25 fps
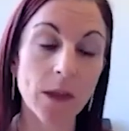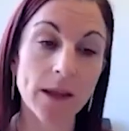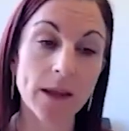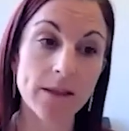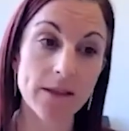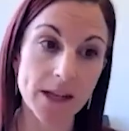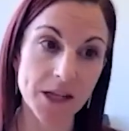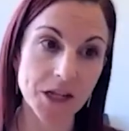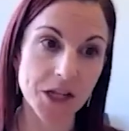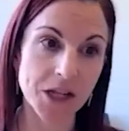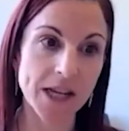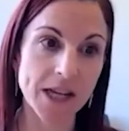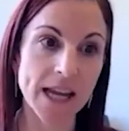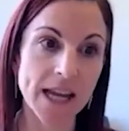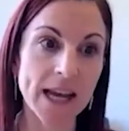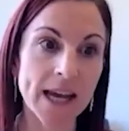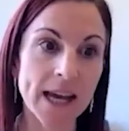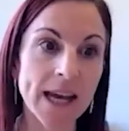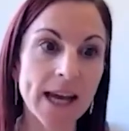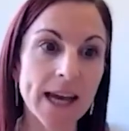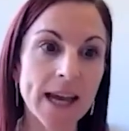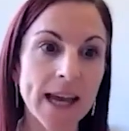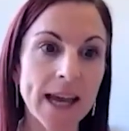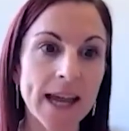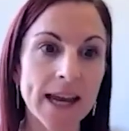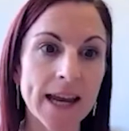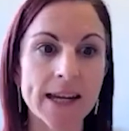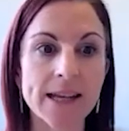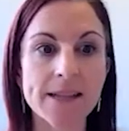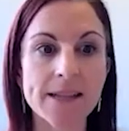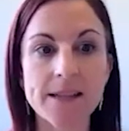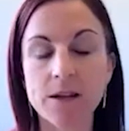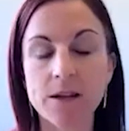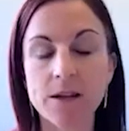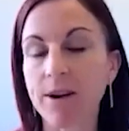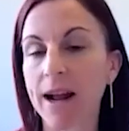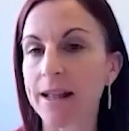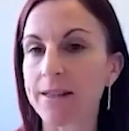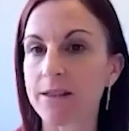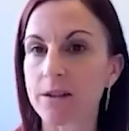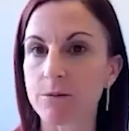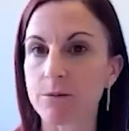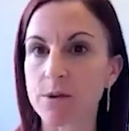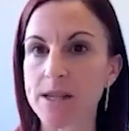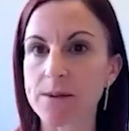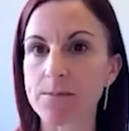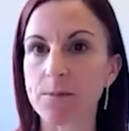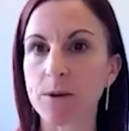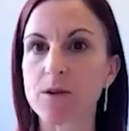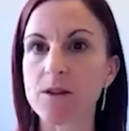this year, and it's around the
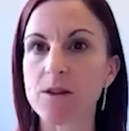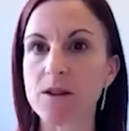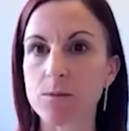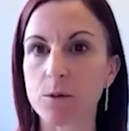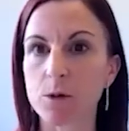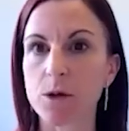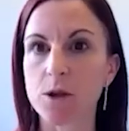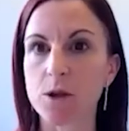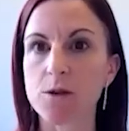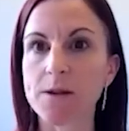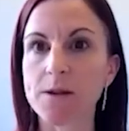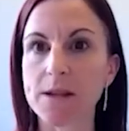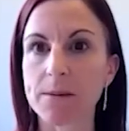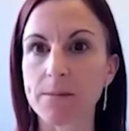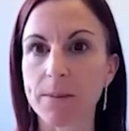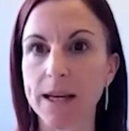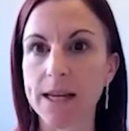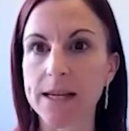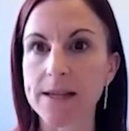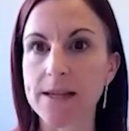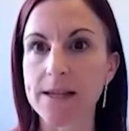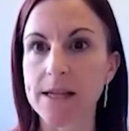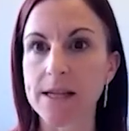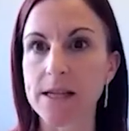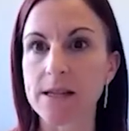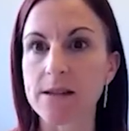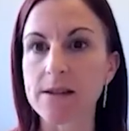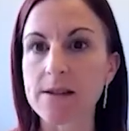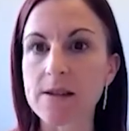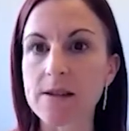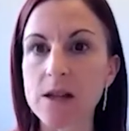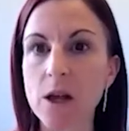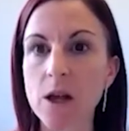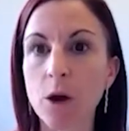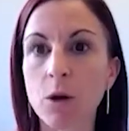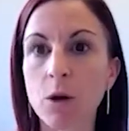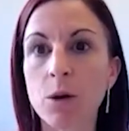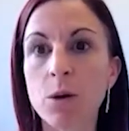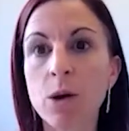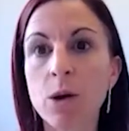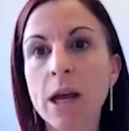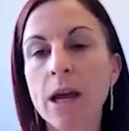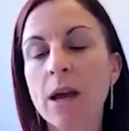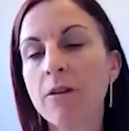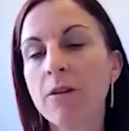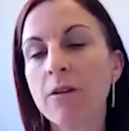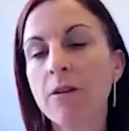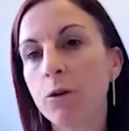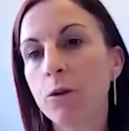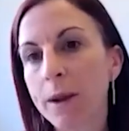responsible use of medicines. So
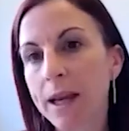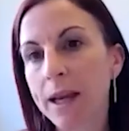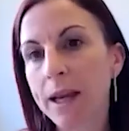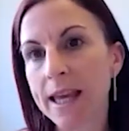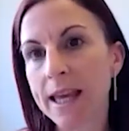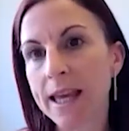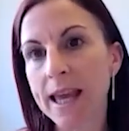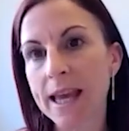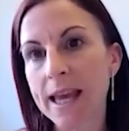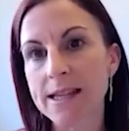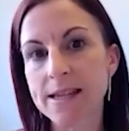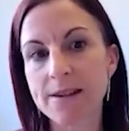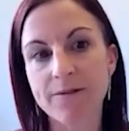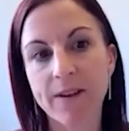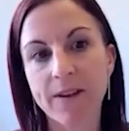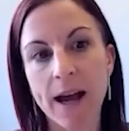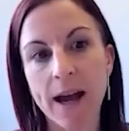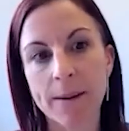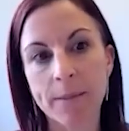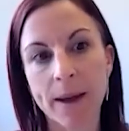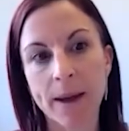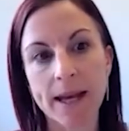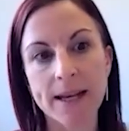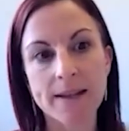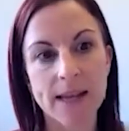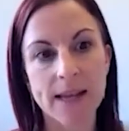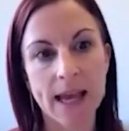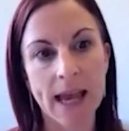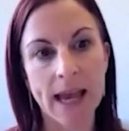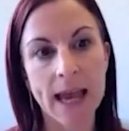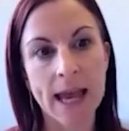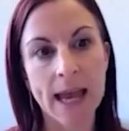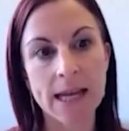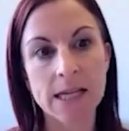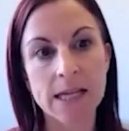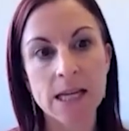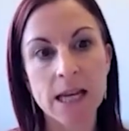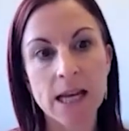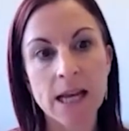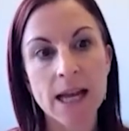for many years, pharmacs had